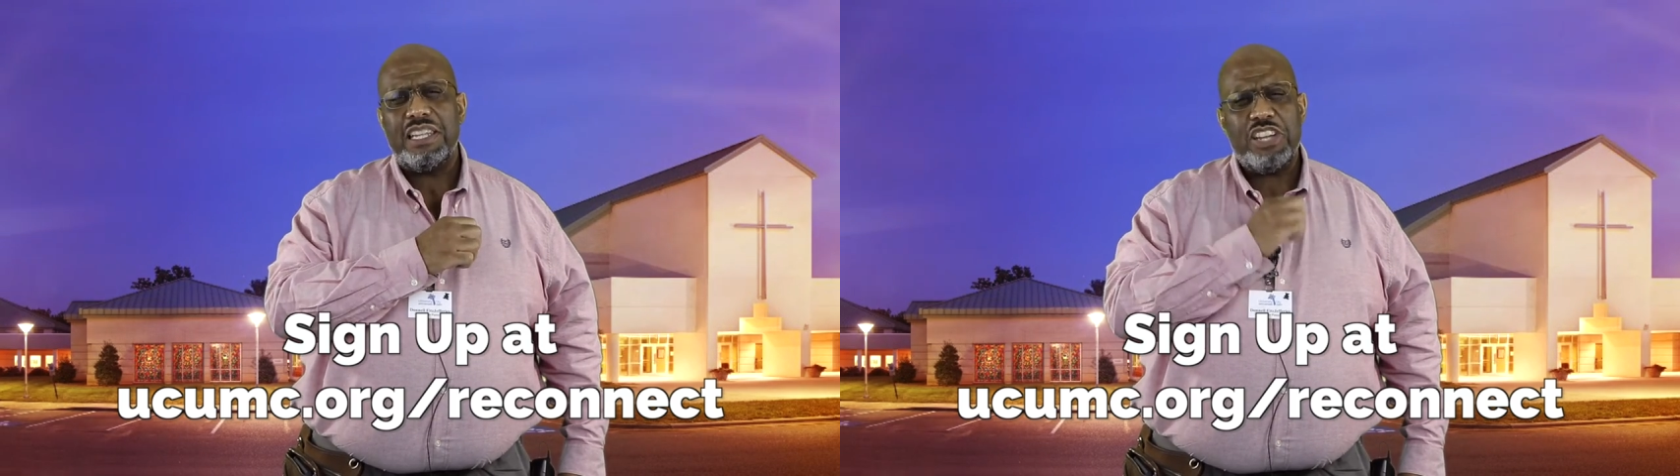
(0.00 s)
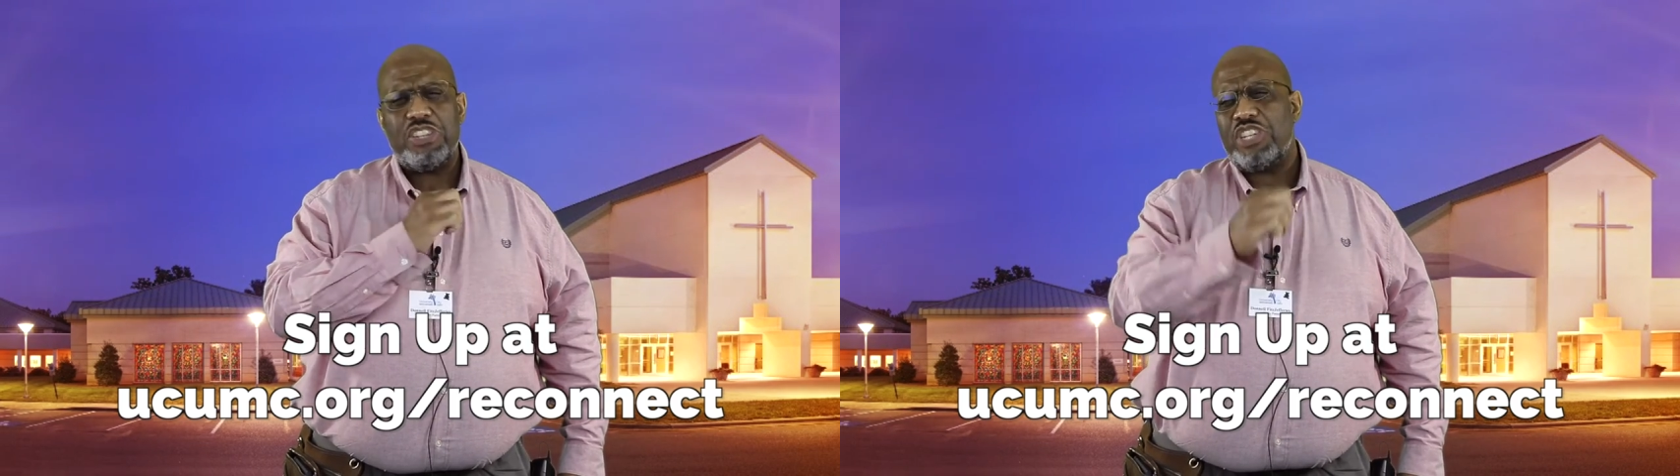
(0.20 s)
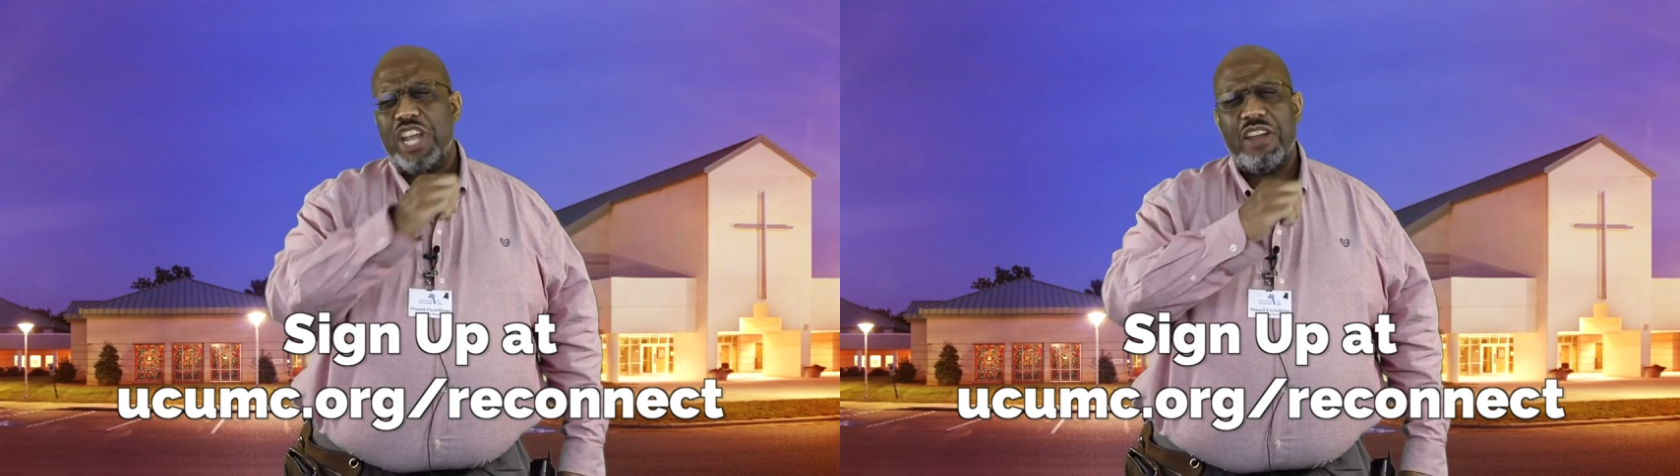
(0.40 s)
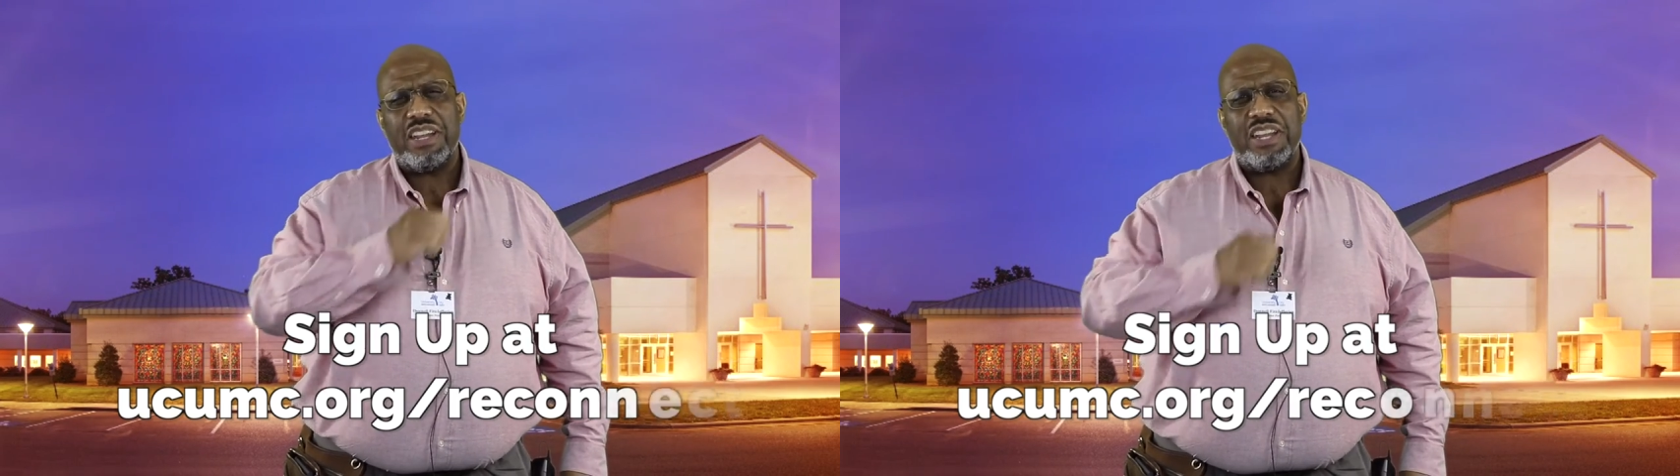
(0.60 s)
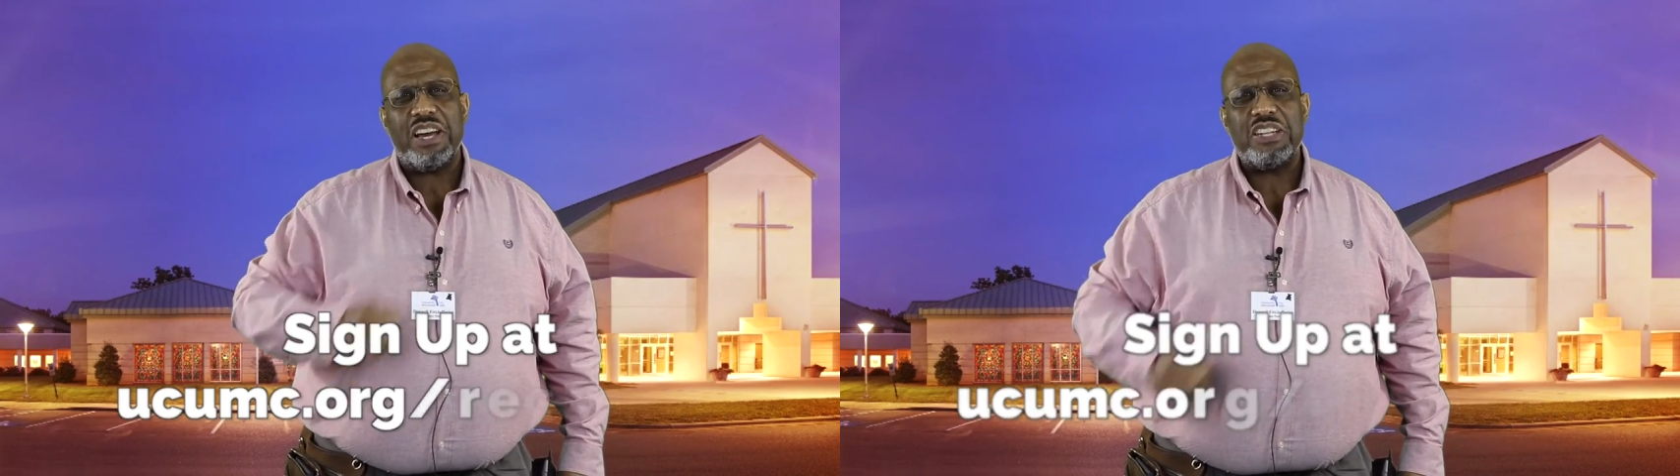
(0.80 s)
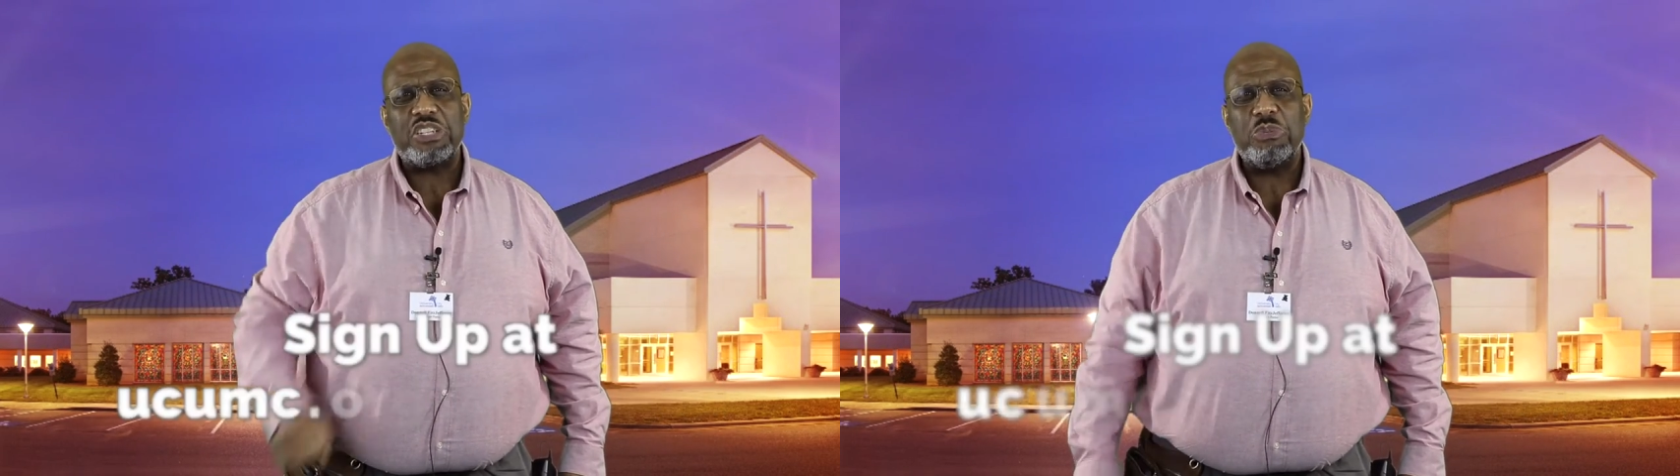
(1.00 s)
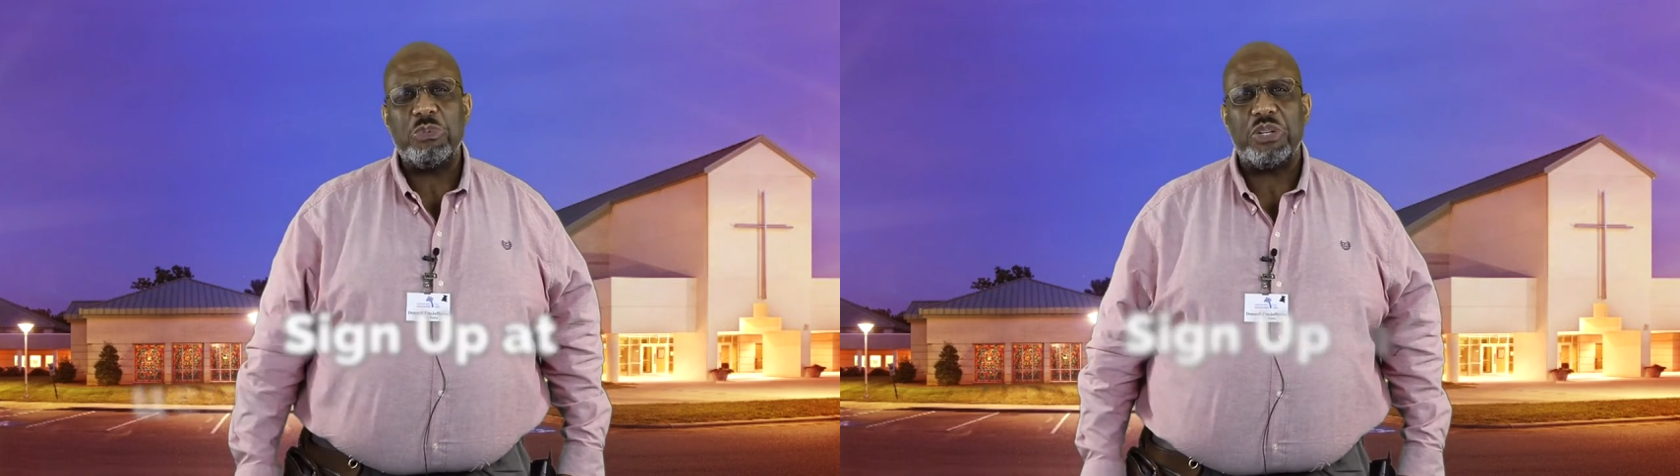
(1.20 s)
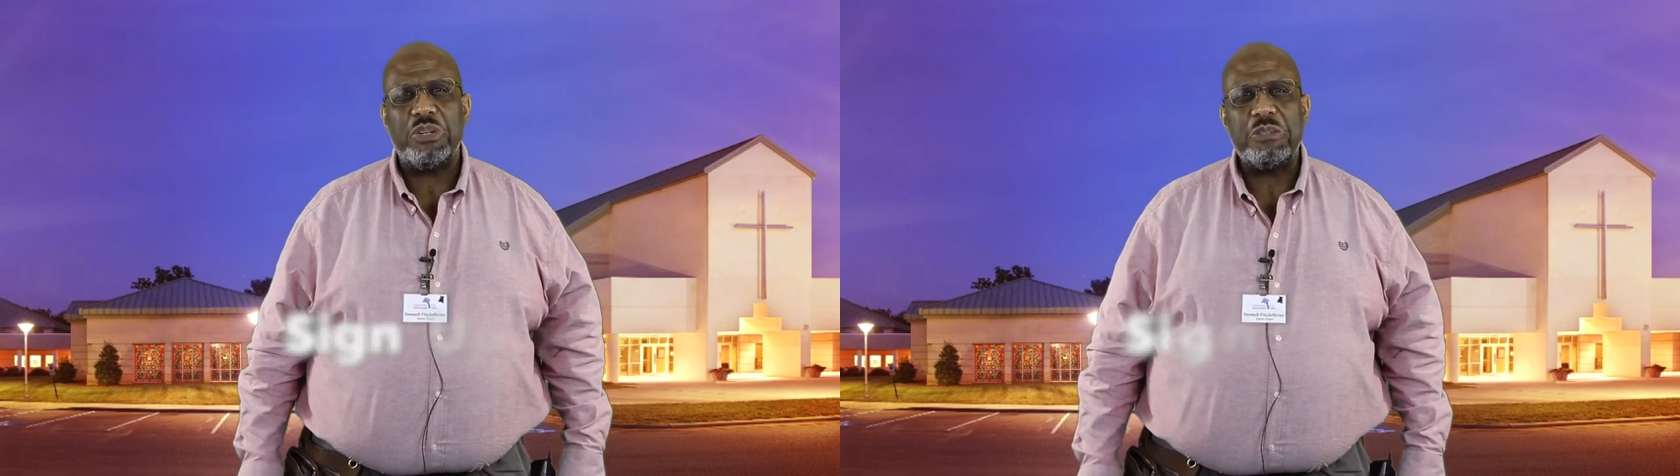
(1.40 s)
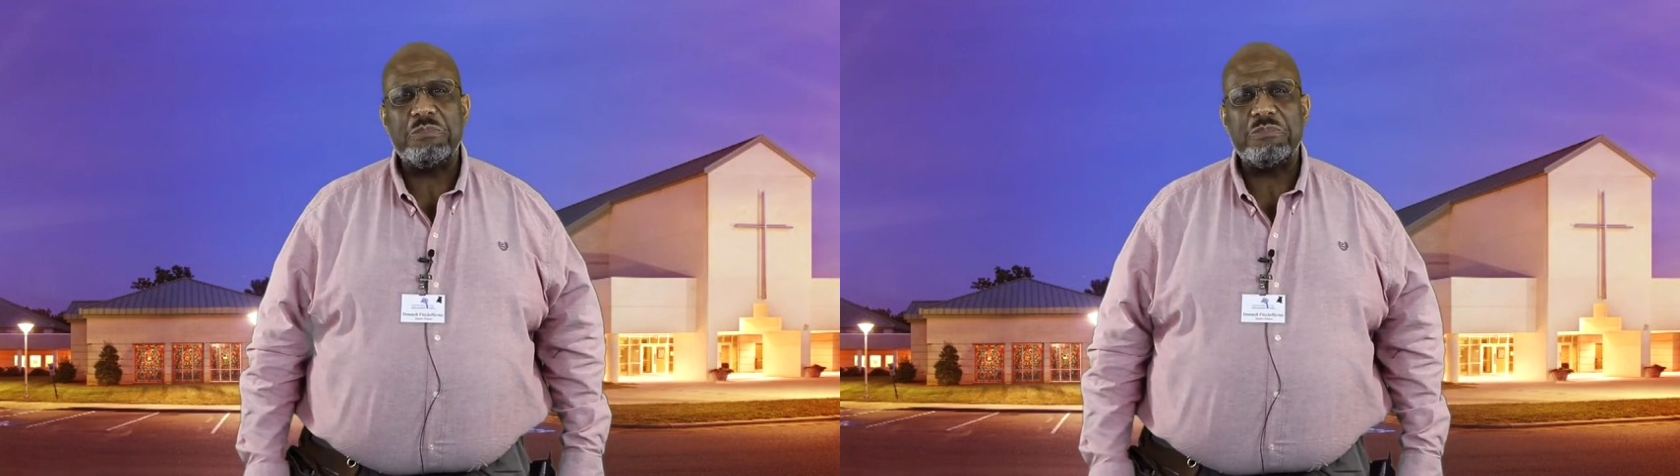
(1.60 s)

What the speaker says: and let's share in God's good word.